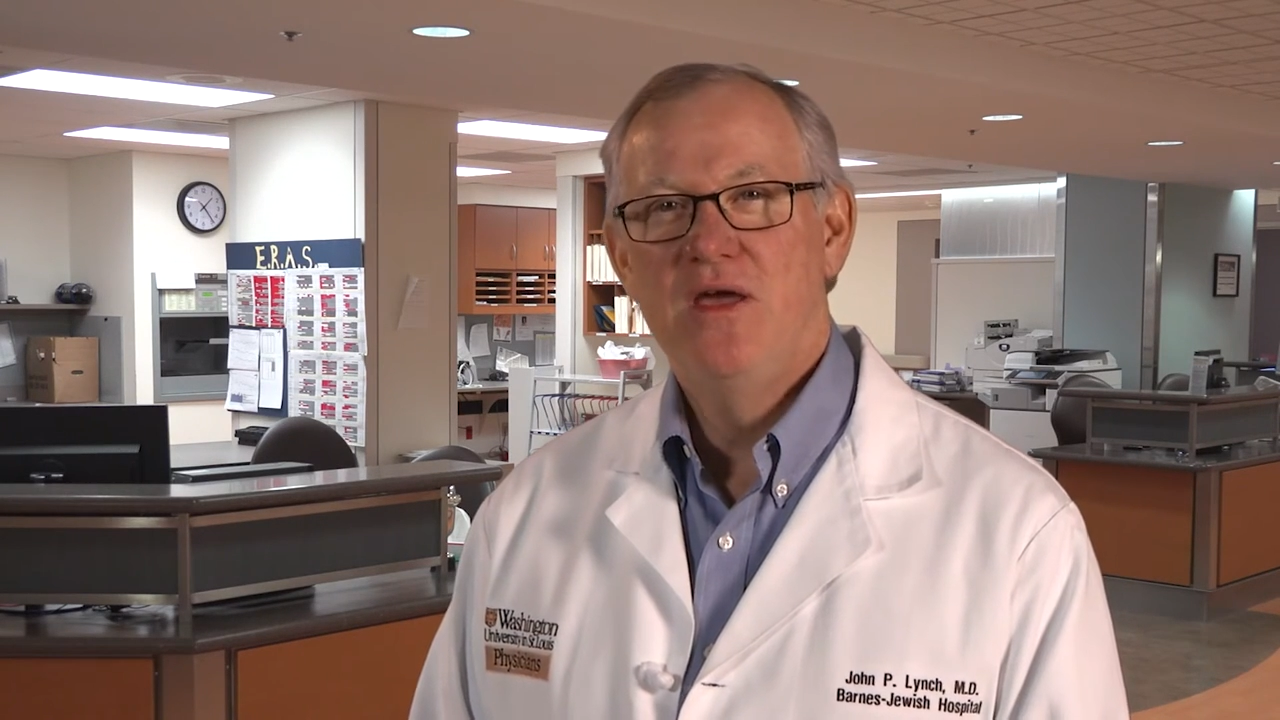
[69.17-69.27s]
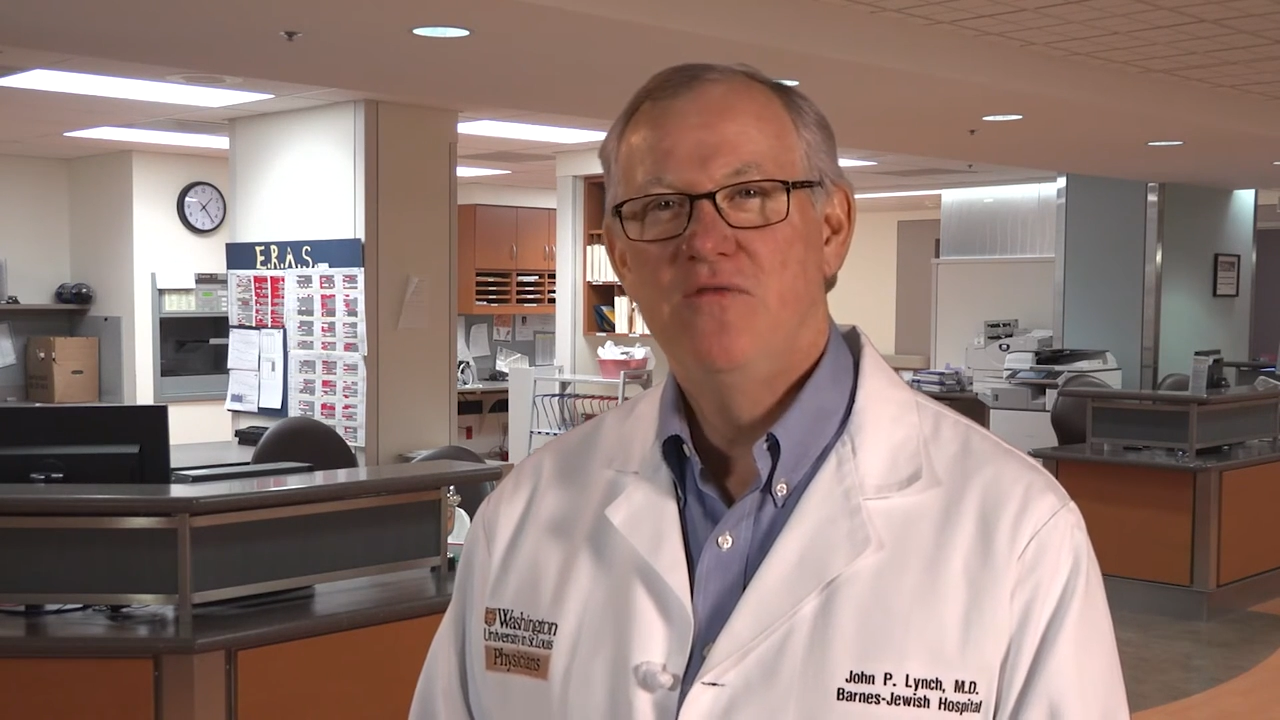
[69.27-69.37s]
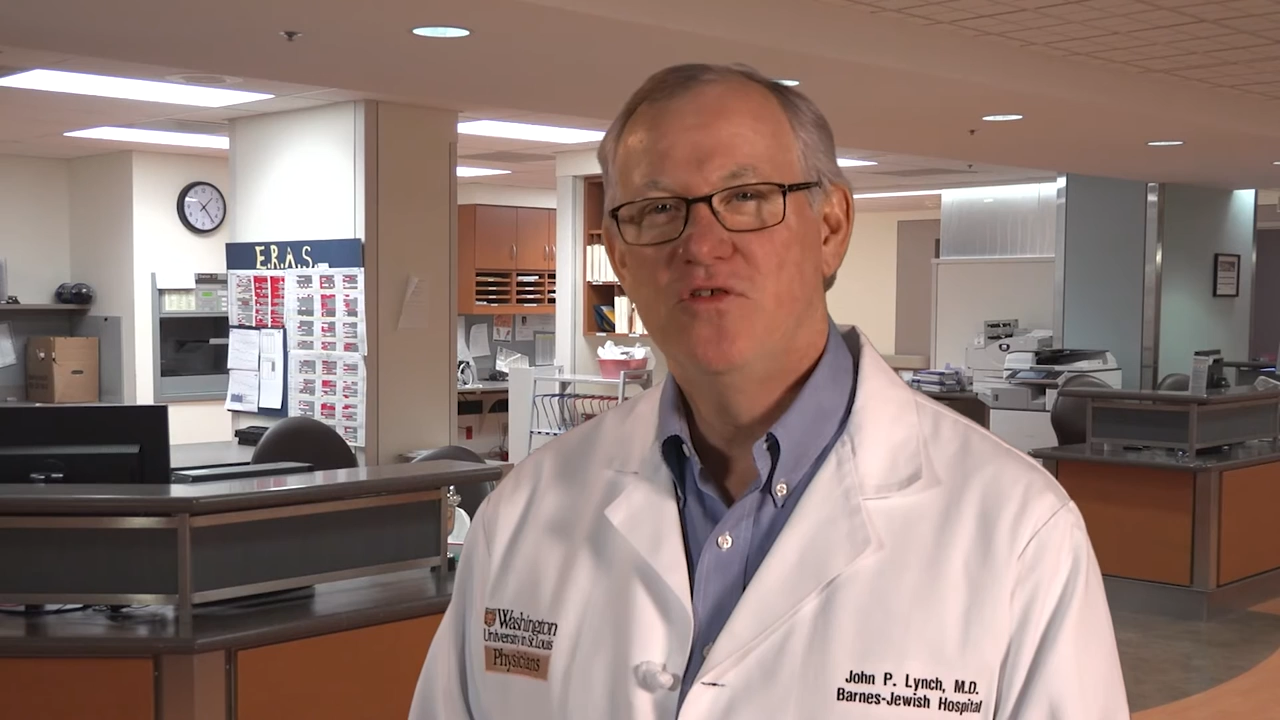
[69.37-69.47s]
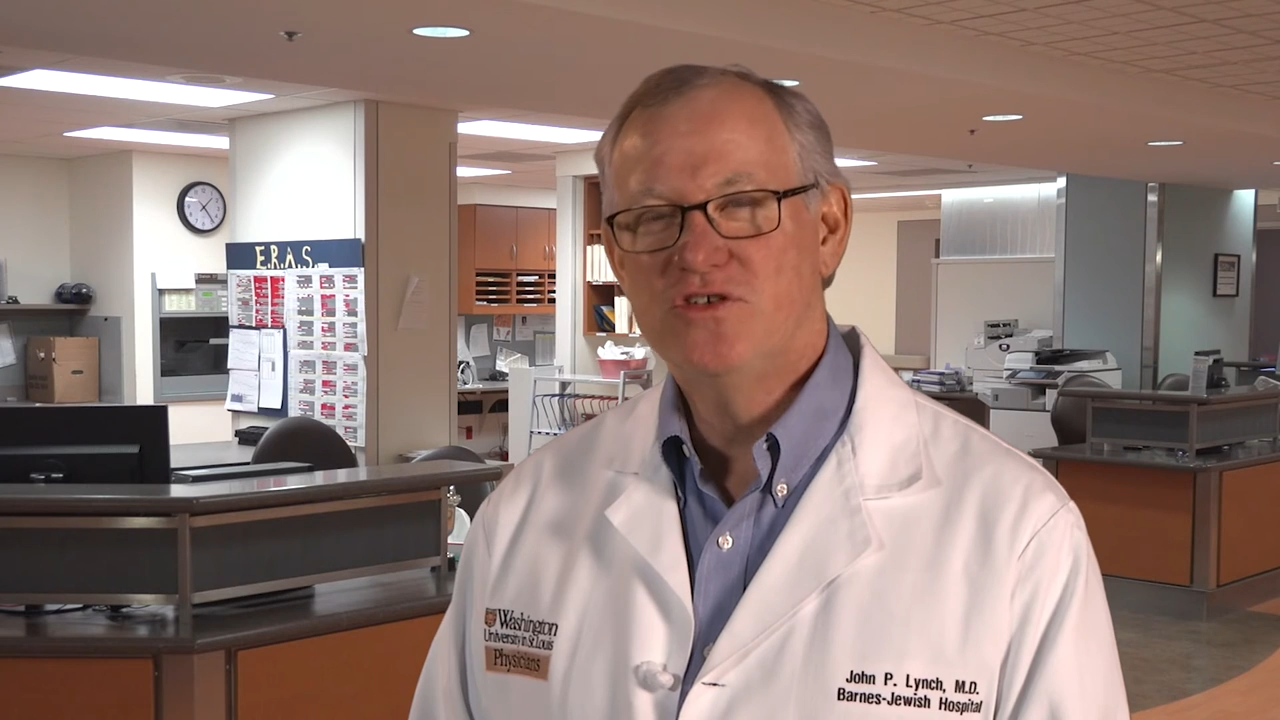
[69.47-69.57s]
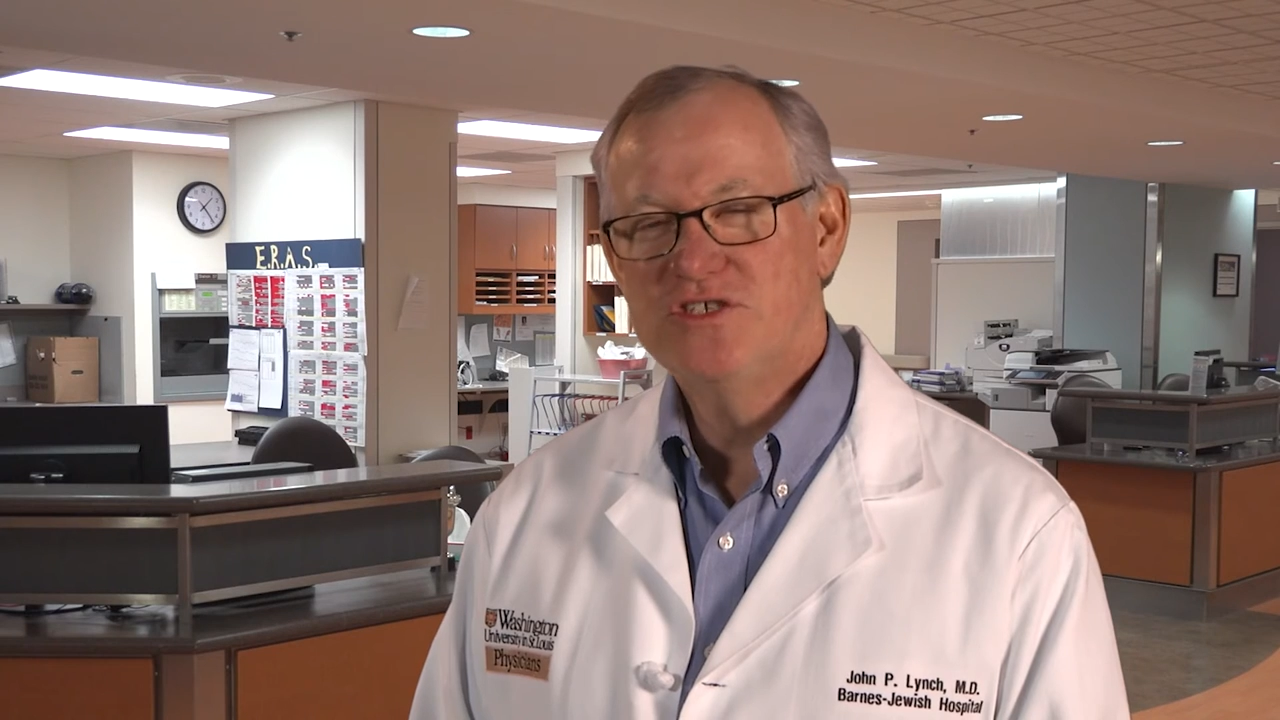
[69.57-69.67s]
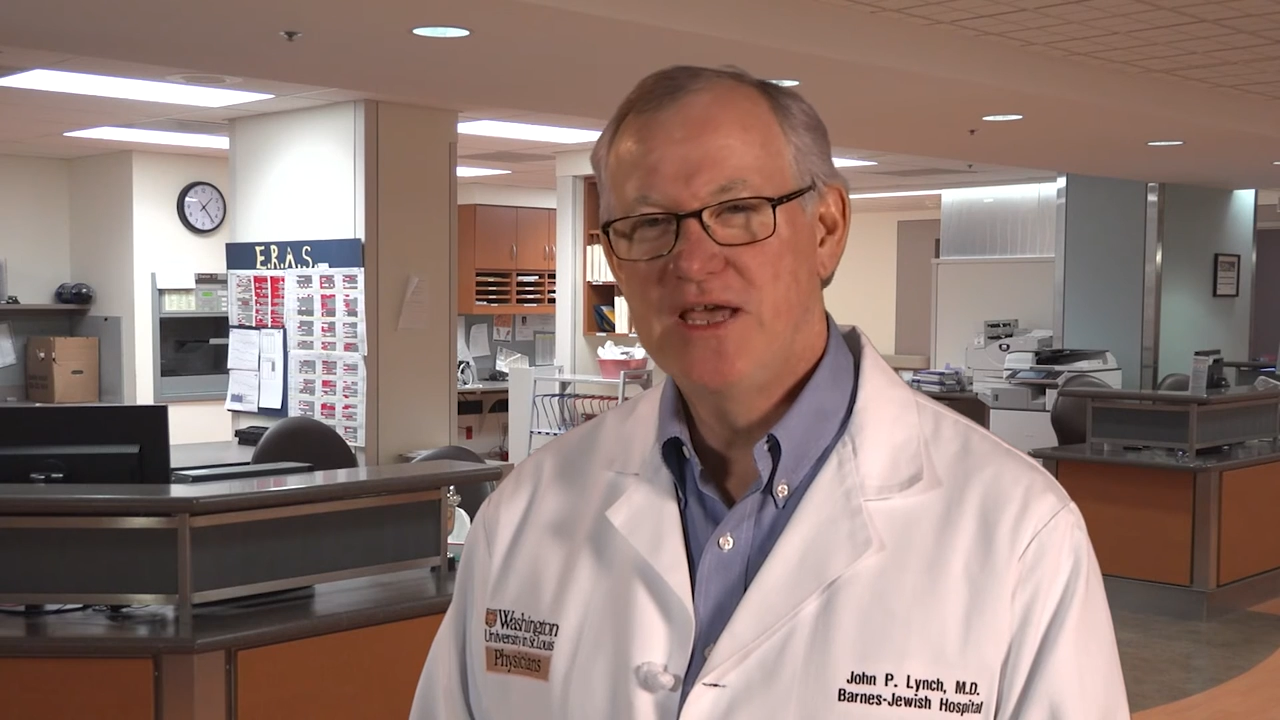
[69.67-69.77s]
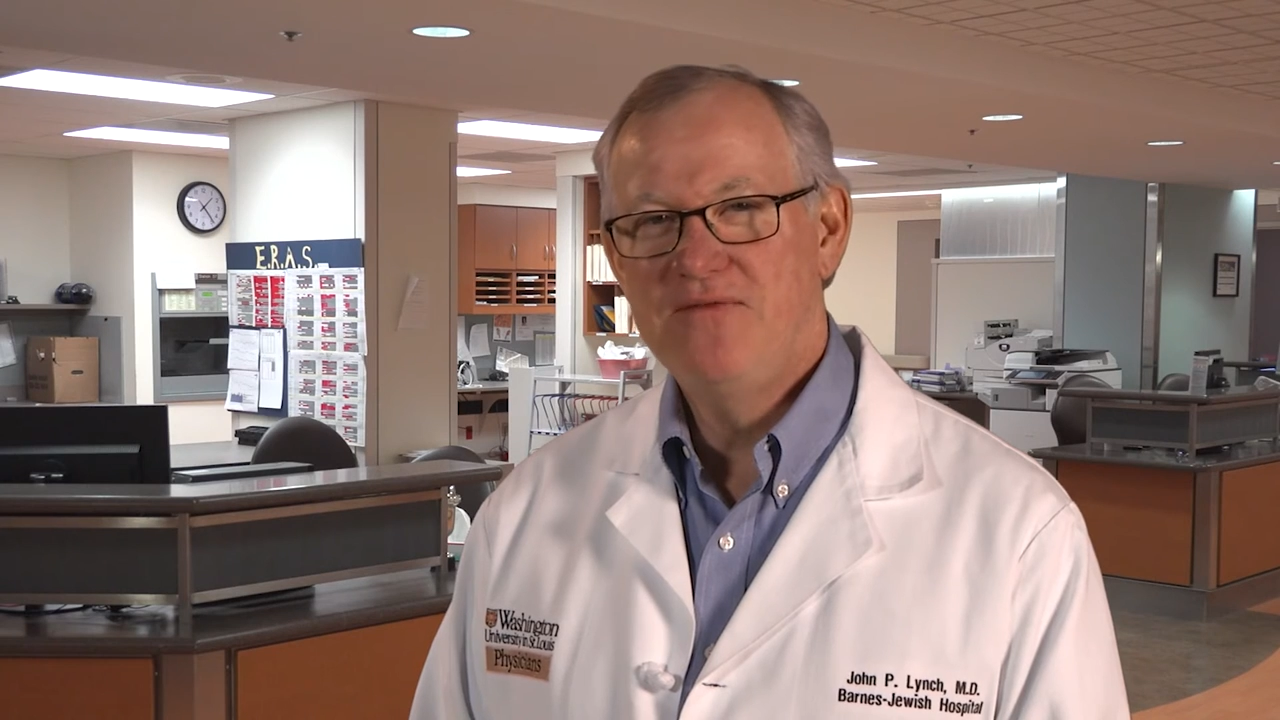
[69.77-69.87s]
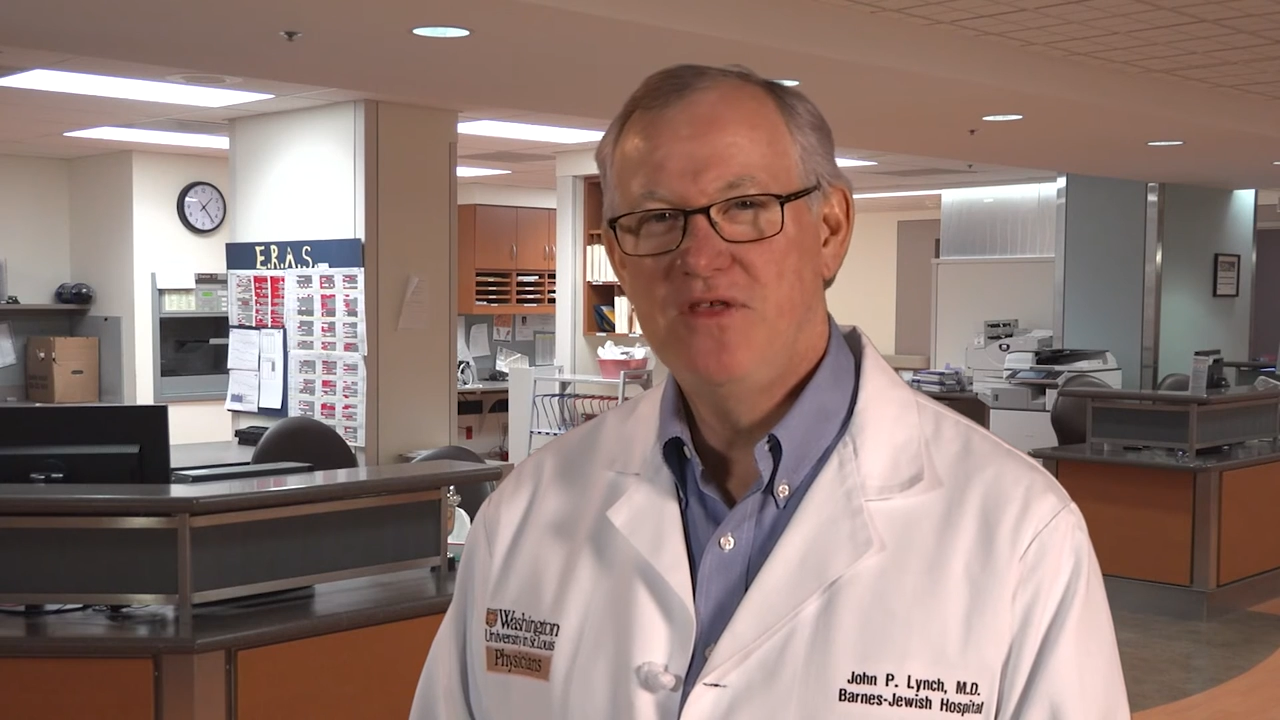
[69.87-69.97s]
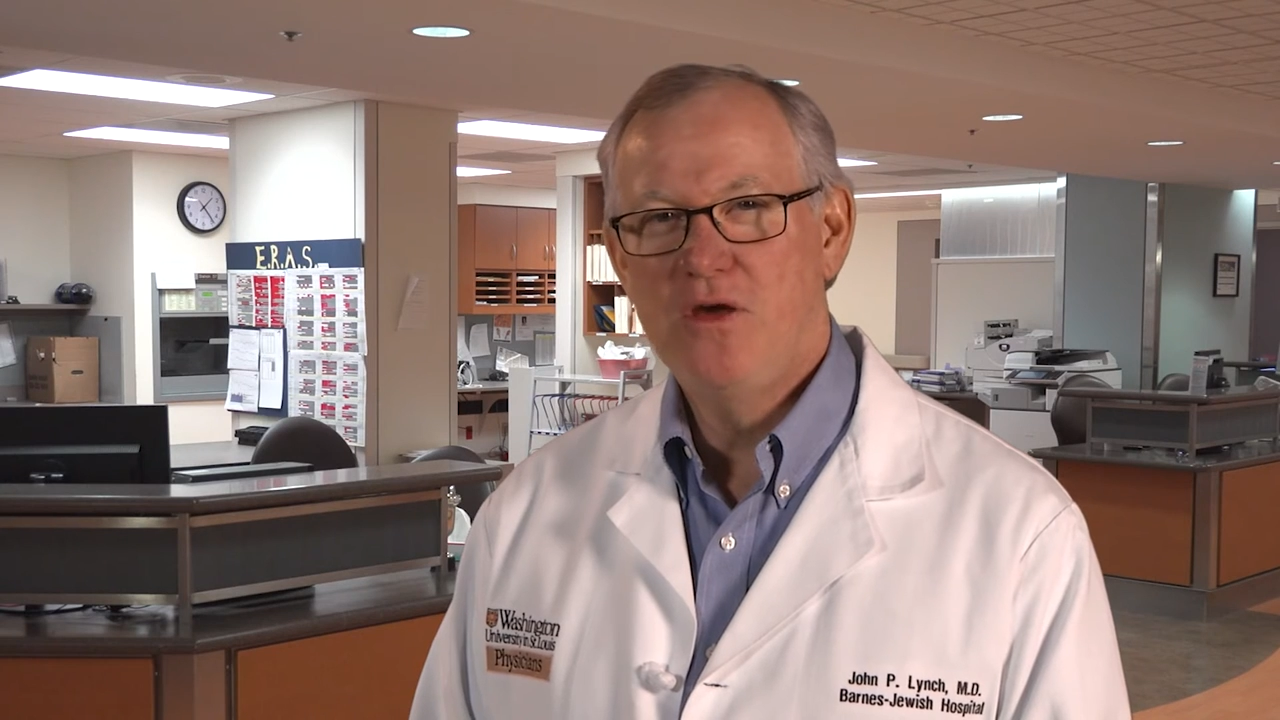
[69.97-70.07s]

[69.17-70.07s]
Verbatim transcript: for safety,